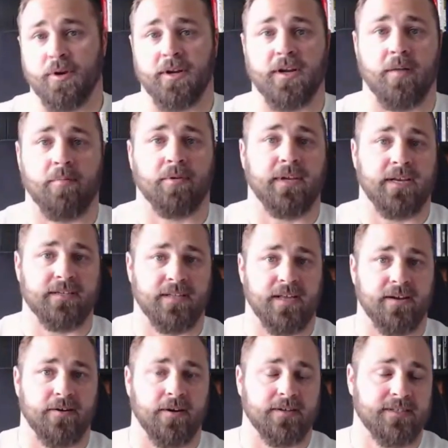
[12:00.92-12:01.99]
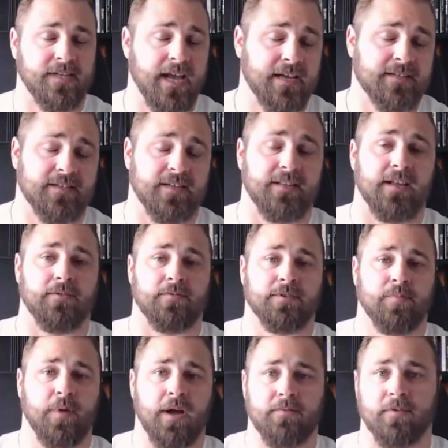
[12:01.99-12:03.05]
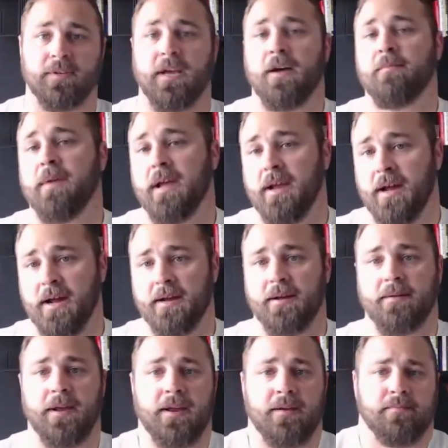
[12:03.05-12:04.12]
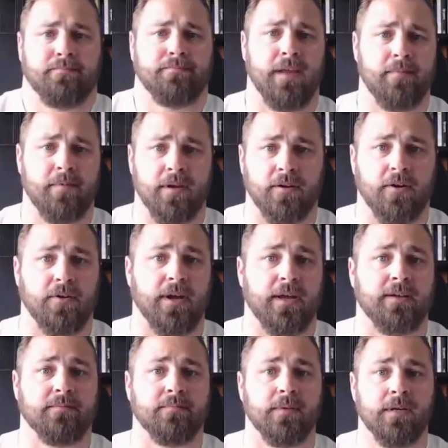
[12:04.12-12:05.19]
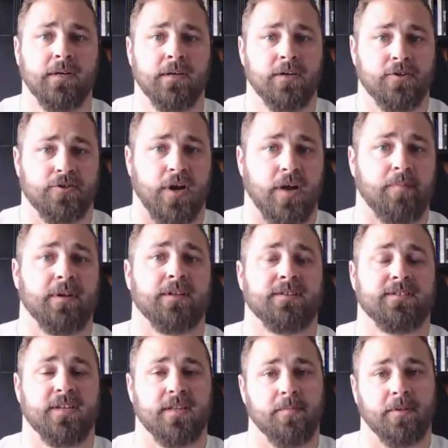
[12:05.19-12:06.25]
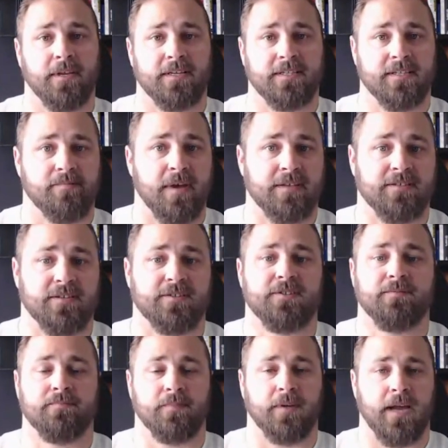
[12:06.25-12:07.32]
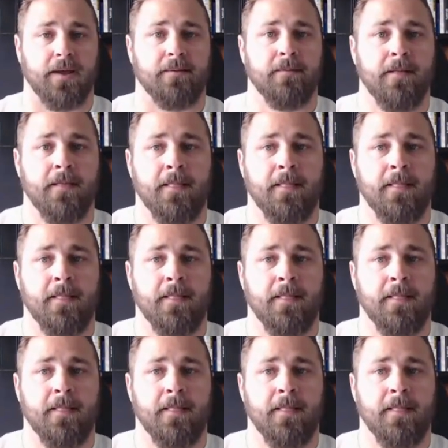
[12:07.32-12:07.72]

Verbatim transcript: point a couple of days later on text and they don't respond well now may i hey maybe i'll go ahead and drop in and send them a linkedin message okay